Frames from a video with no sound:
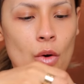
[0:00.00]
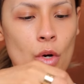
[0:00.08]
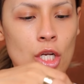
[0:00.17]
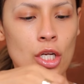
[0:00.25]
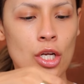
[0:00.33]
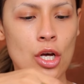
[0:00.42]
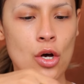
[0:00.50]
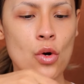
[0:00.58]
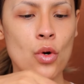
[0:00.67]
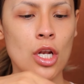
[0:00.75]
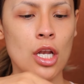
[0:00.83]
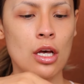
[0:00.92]
I wanna know
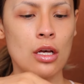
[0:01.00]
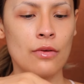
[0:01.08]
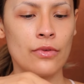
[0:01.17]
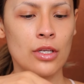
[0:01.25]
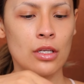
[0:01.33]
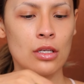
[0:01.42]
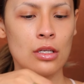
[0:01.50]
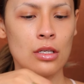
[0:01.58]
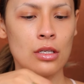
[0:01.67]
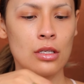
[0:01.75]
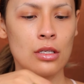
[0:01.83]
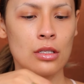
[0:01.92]
what love
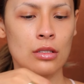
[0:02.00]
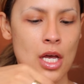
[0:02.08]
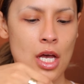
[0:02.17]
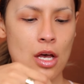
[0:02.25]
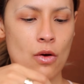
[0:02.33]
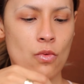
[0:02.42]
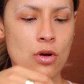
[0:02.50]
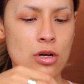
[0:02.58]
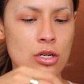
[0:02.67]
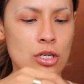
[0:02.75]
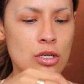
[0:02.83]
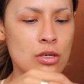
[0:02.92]
is, I
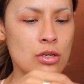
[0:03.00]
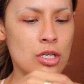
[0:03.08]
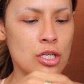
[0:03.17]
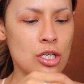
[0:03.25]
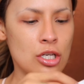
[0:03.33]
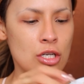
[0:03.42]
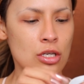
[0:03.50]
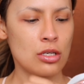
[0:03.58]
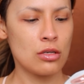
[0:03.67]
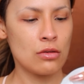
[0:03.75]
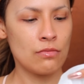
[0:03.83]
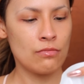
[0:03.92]
want you to
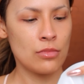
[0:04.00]
show